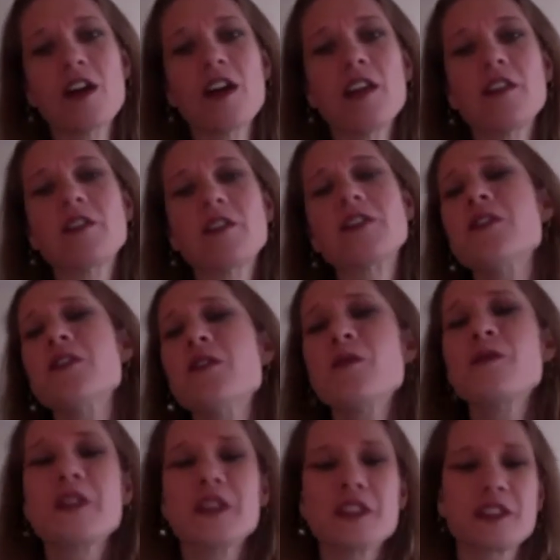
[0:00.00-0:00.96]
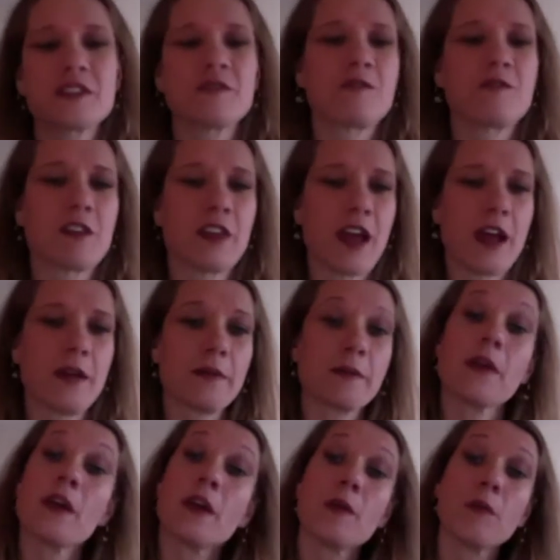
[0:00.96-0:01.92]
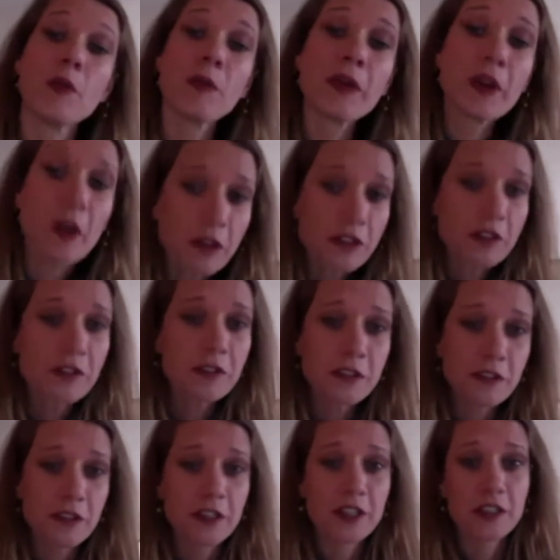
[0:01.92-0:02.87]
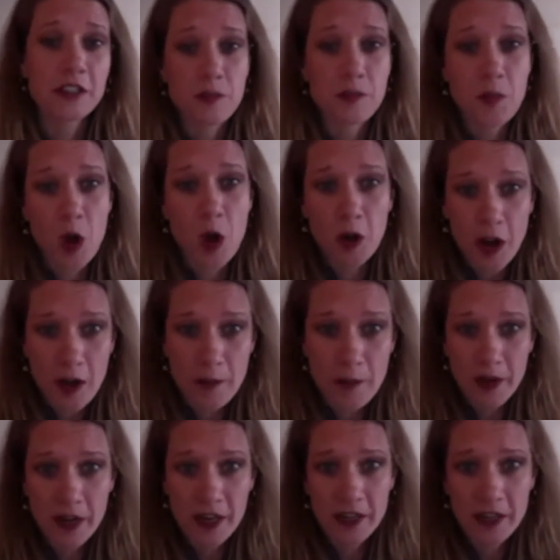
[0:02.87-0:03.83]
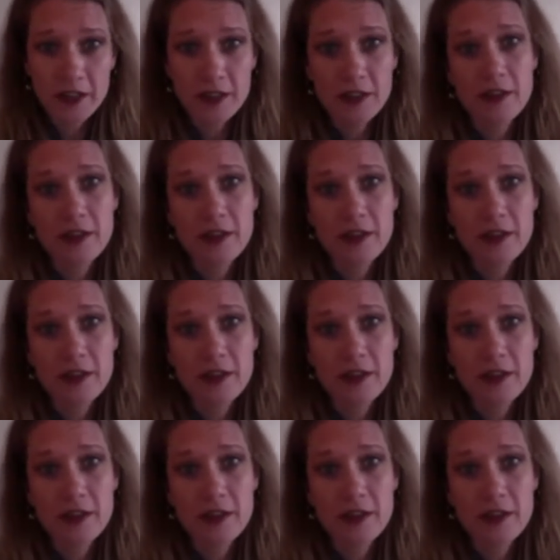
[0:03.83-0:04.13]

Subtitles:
There's no reason for that, but we also do it at small companies.